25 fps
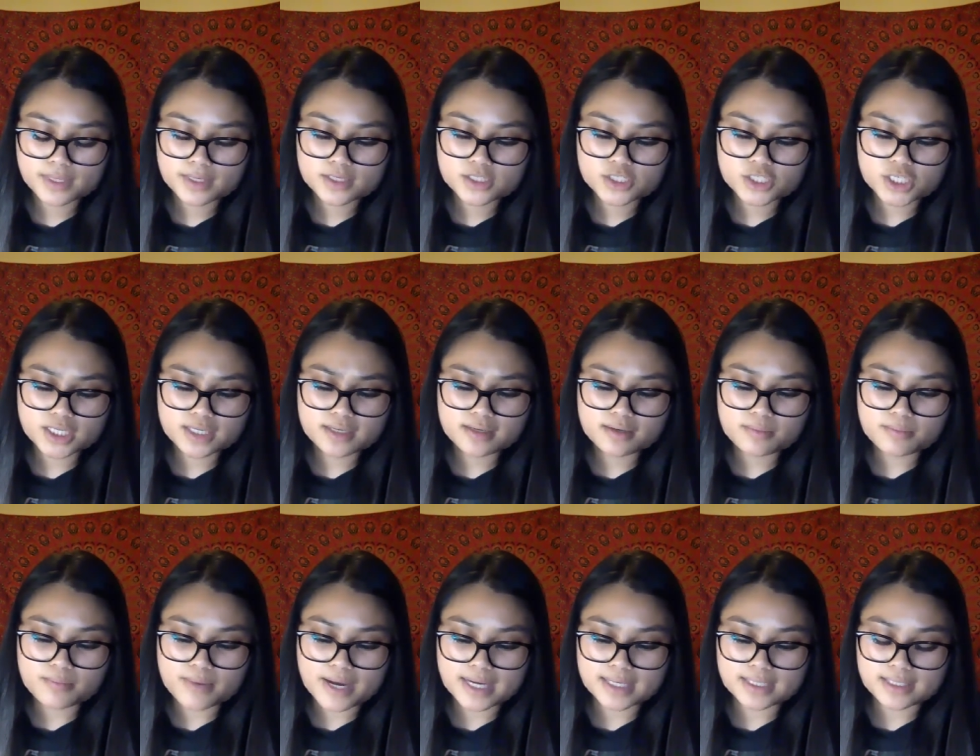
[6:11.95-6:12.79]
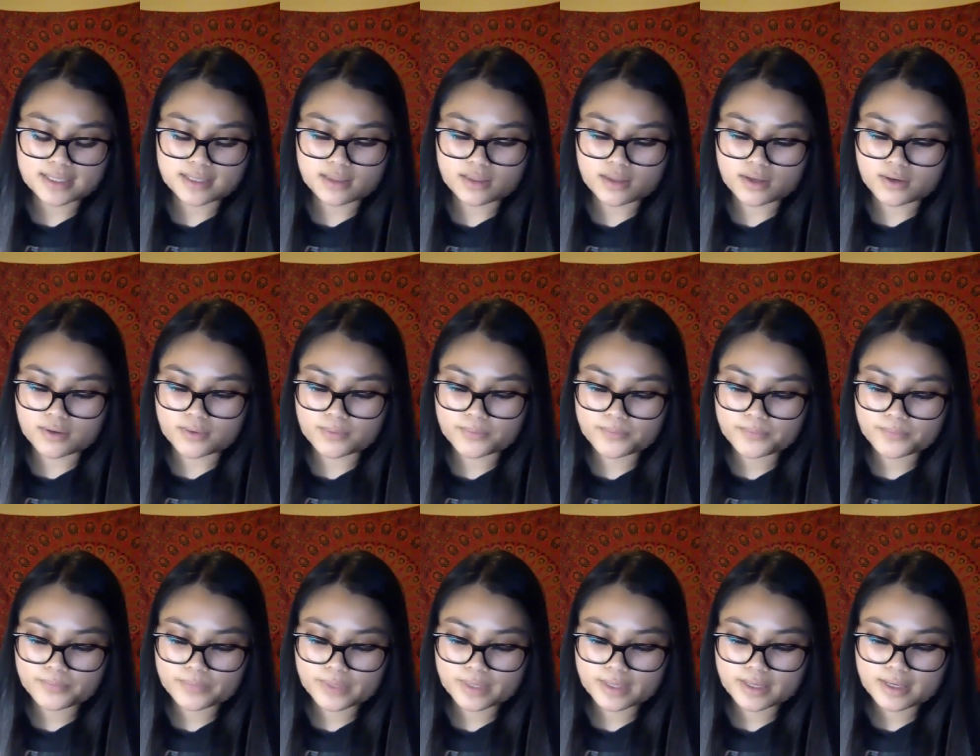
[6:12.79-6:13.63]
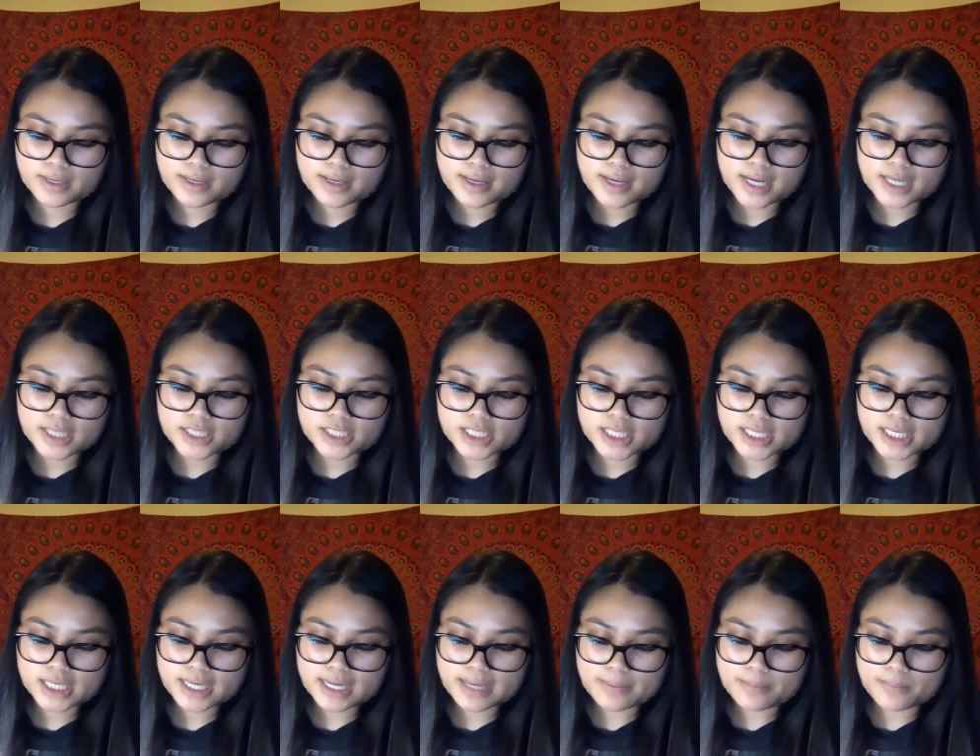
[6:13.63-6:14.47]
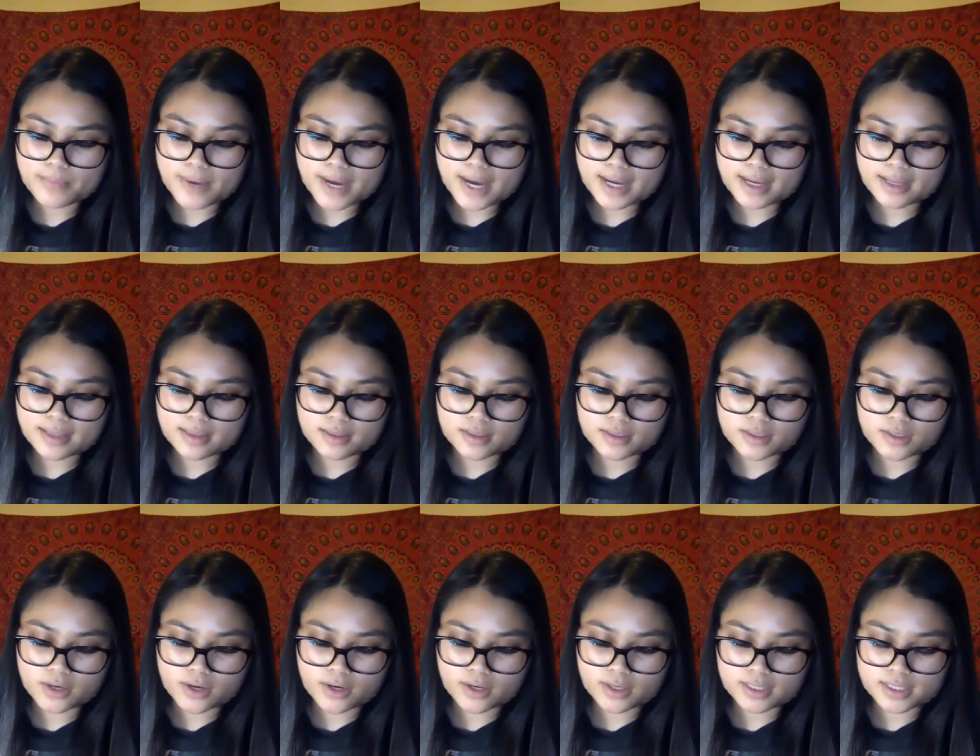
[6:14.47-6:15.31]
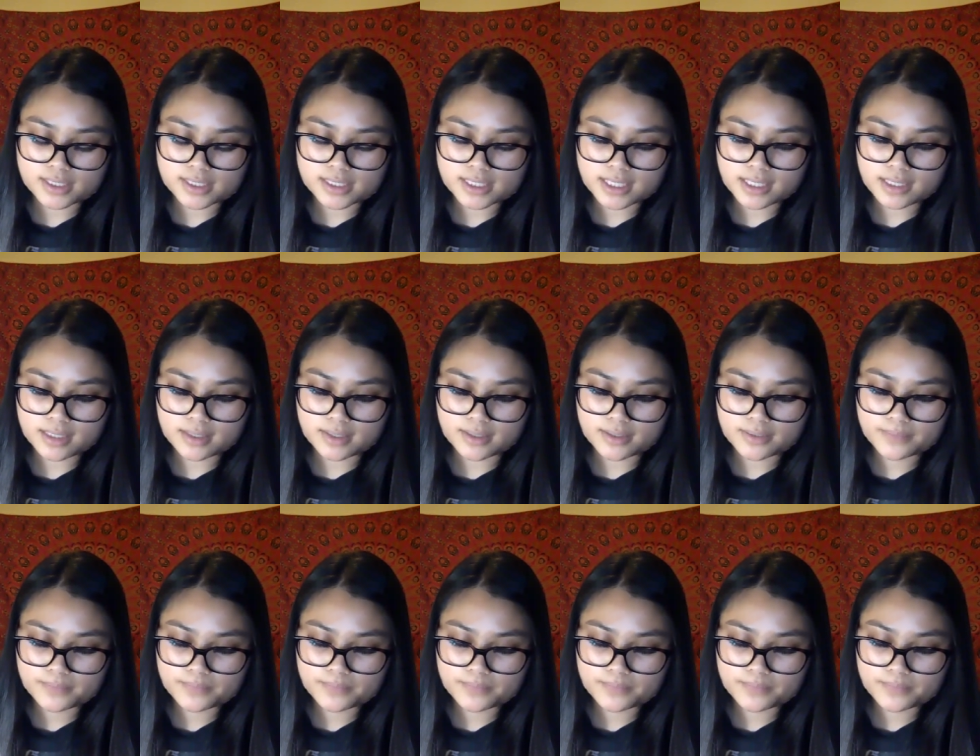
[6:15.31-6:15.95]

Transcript: She didn't mind it though, and she didn't mind the darkness either.